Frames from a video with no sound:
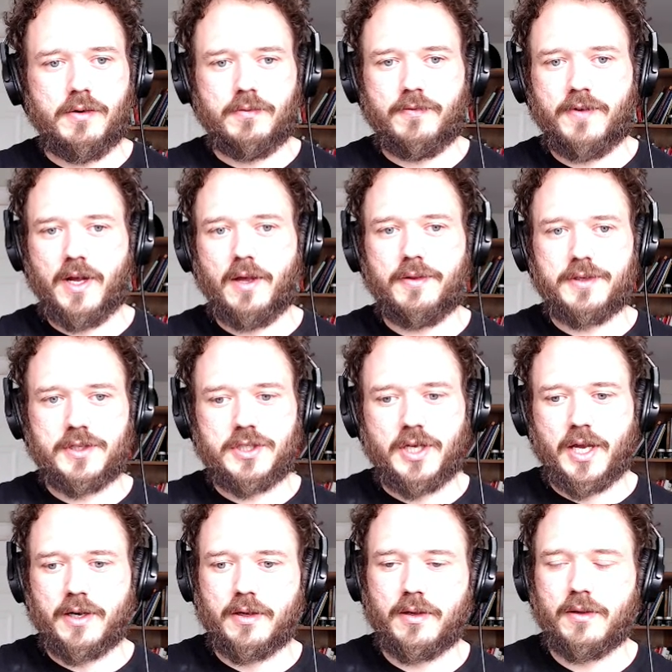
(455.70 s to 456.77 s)
follow this
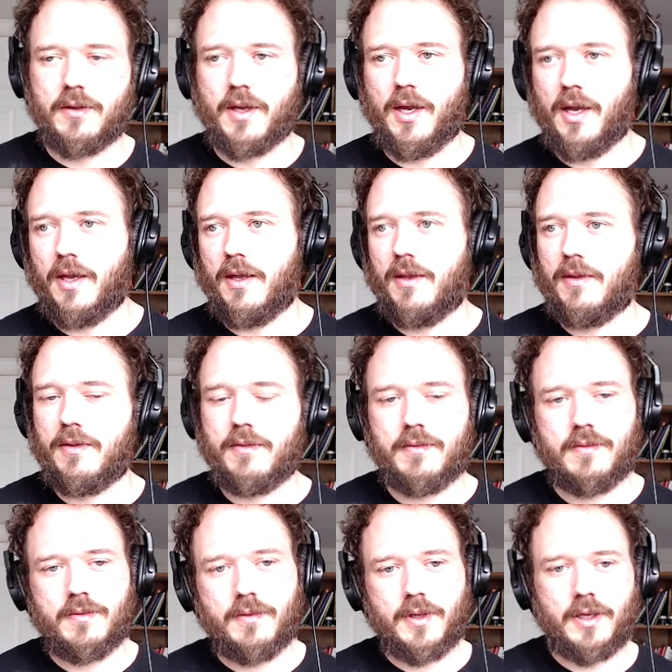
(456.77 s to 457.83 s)
channel.
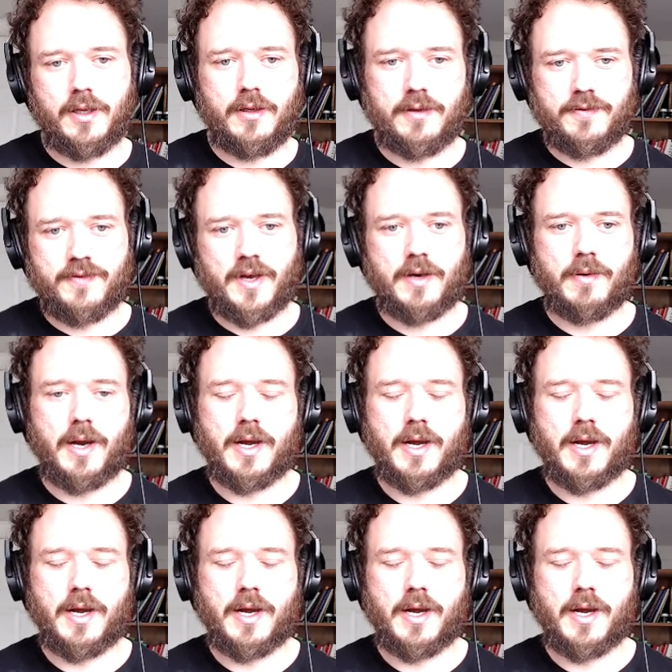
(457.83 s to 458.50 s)
Little ill-defined right